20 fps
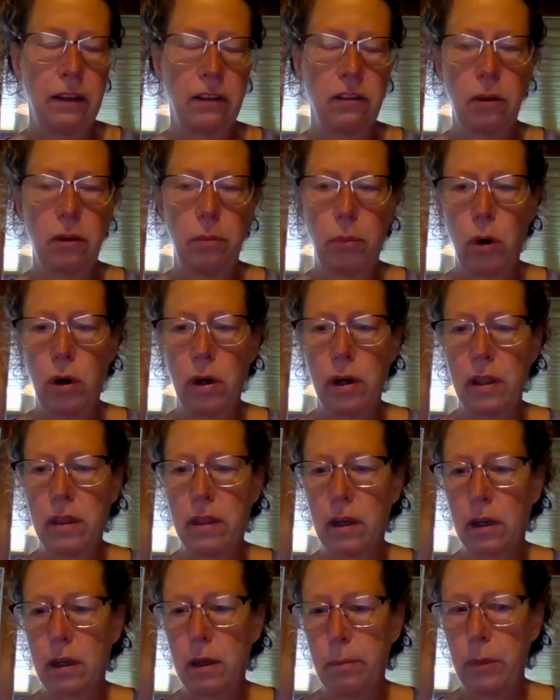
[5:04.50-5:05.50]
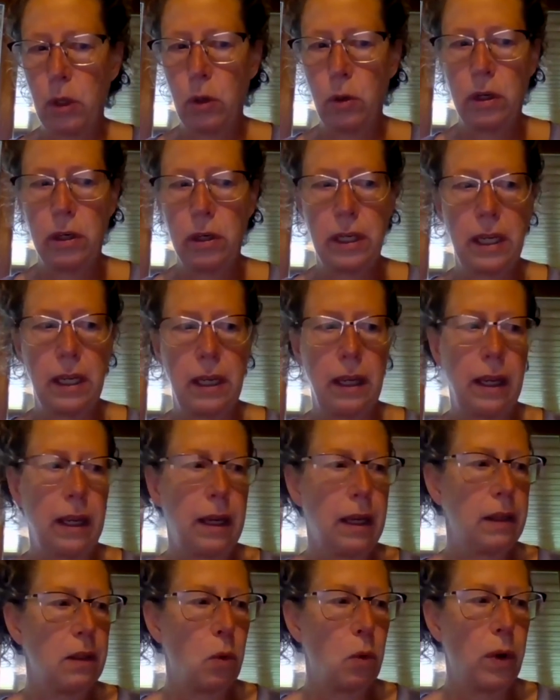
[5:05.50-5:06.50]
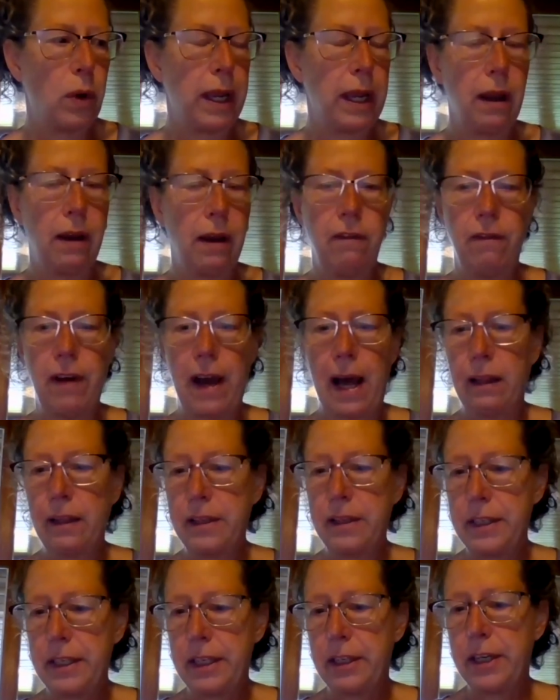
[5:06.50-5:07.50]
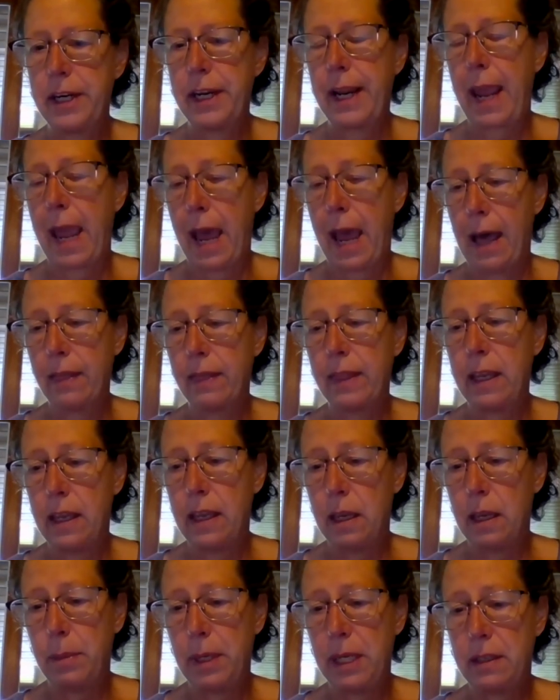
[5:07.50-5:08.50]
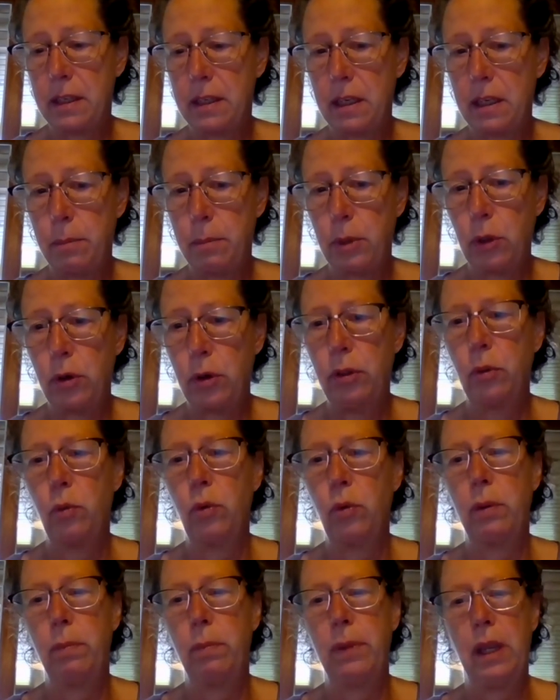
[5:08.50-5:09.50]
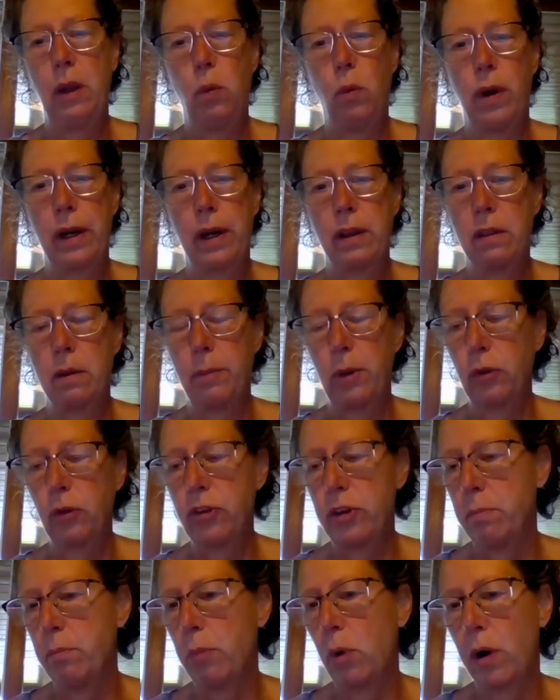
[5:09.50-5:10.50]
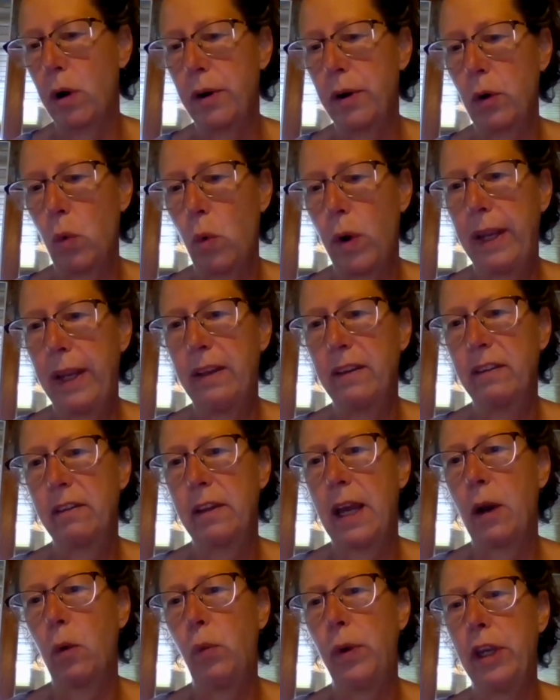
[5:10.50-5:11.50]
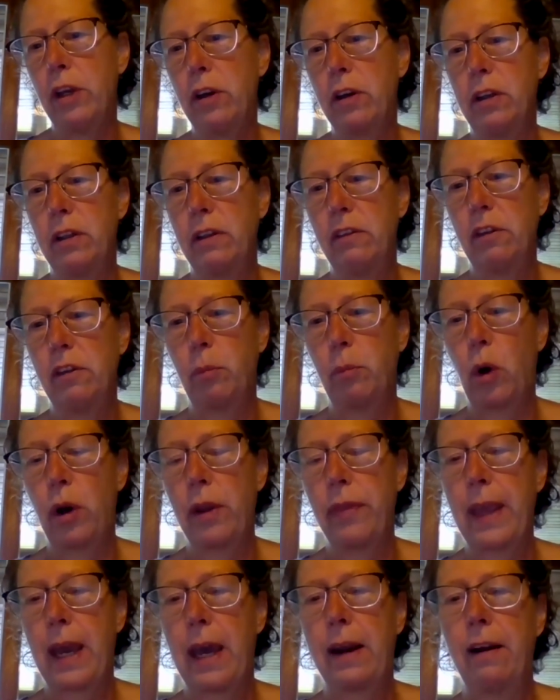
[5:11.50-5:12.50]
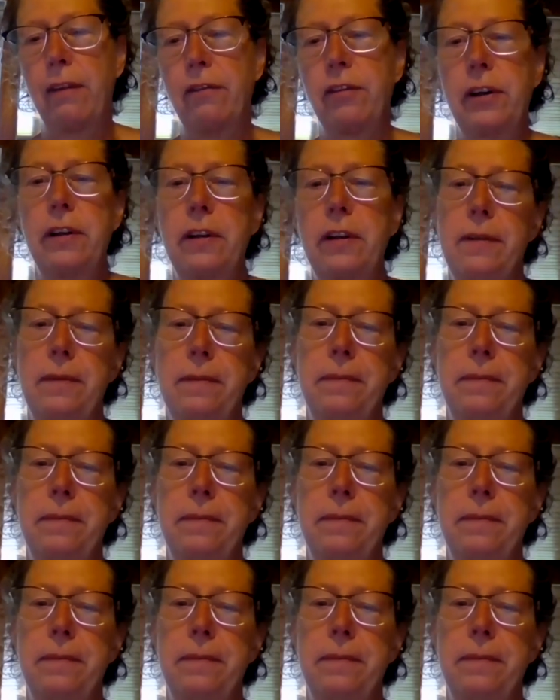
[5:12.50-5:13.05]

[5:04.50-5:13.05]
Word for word: the support of the community in the way of volunteering at the EBT booth would be one of the most important ways that we could support that effort.